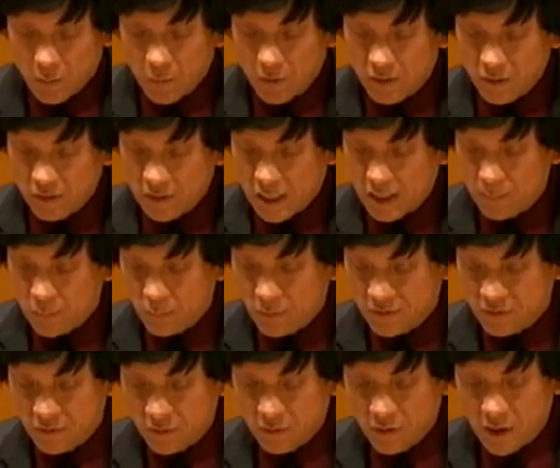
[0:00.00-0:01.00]
When their labor
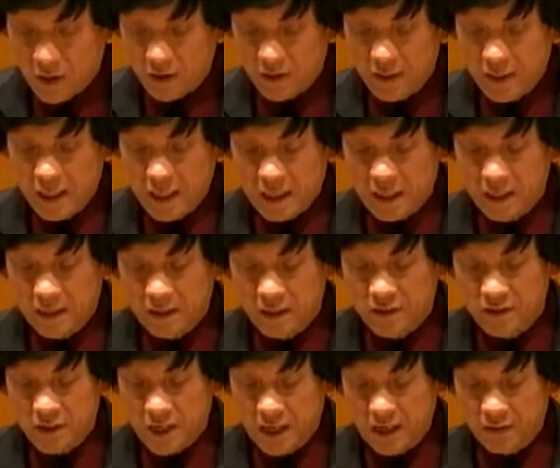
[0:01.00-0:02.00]
was no longer needed,
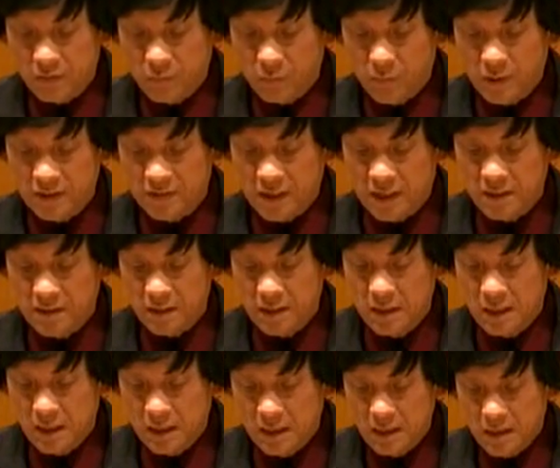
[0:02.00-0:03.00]
the Chinese were
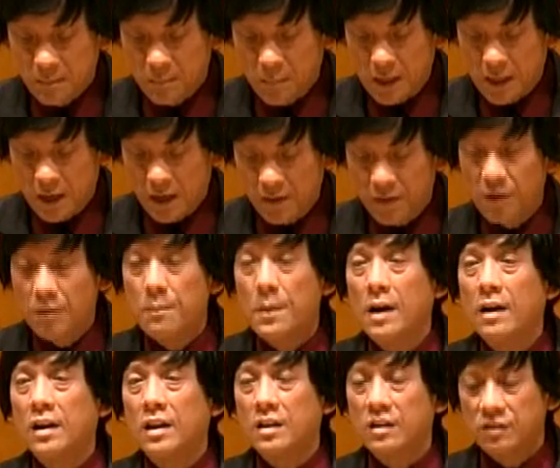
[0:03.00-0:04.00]
resented by other
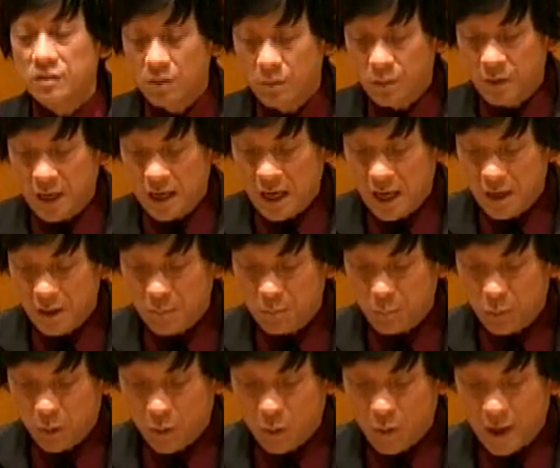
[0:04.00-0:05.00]
Americans who were
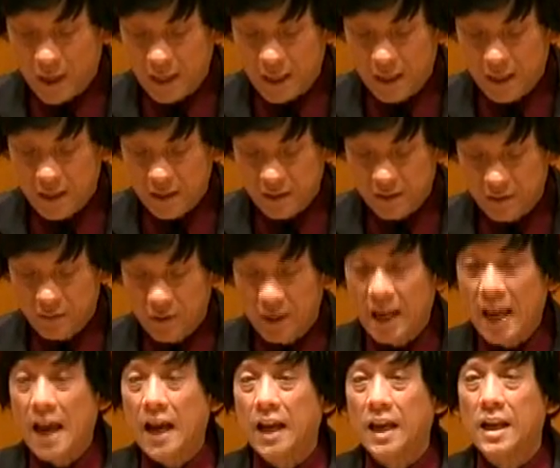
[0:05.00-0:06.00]
unemployed
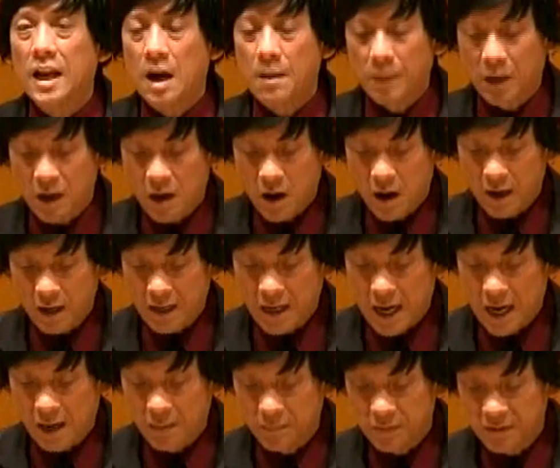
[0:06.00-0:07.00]
during economic hard
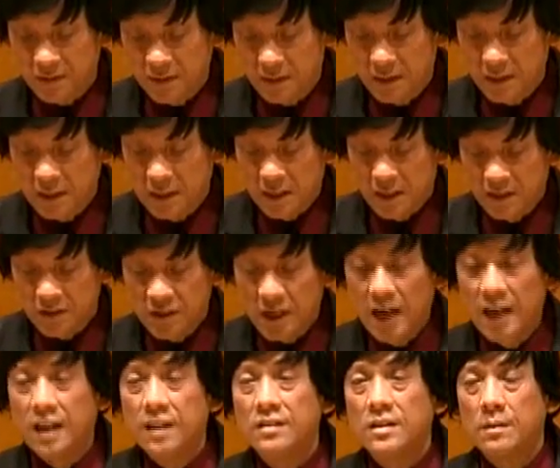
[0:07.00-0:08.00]
times.
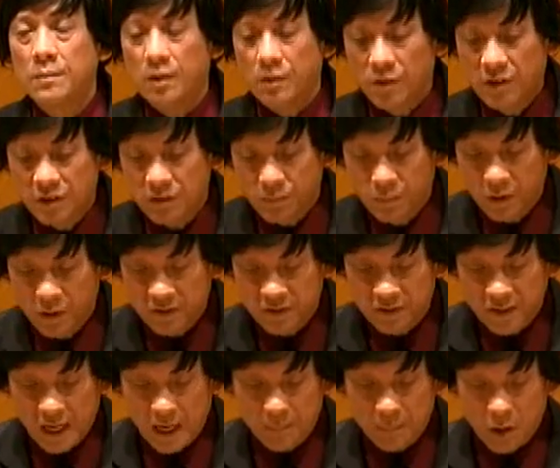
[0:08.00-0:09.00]
Chinese immigrants were
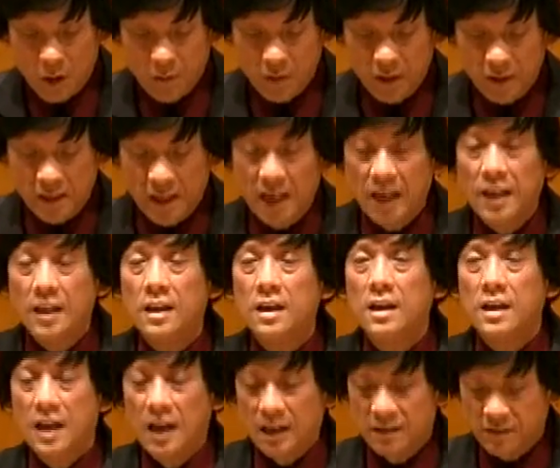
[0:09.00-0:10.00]
scapegoated then,
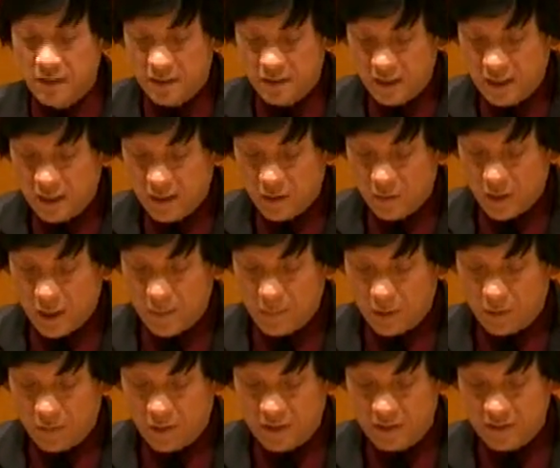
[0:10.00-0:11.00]
as Latino
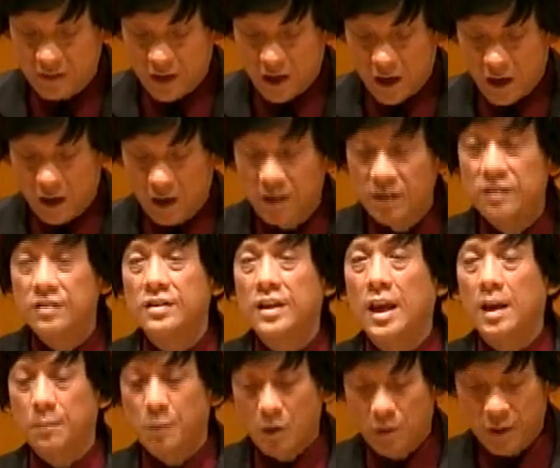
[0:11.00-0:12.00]
immigrants are
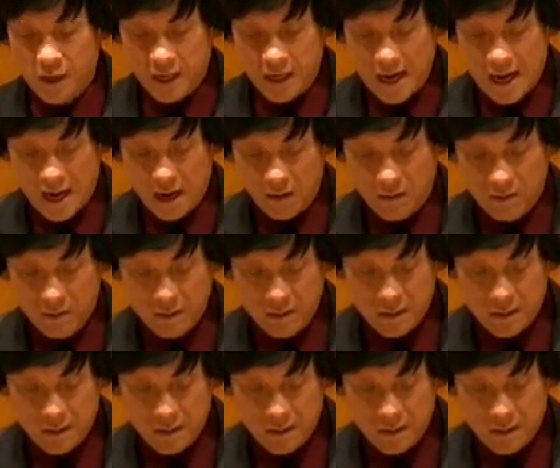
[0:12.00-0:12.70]
scapegoated now.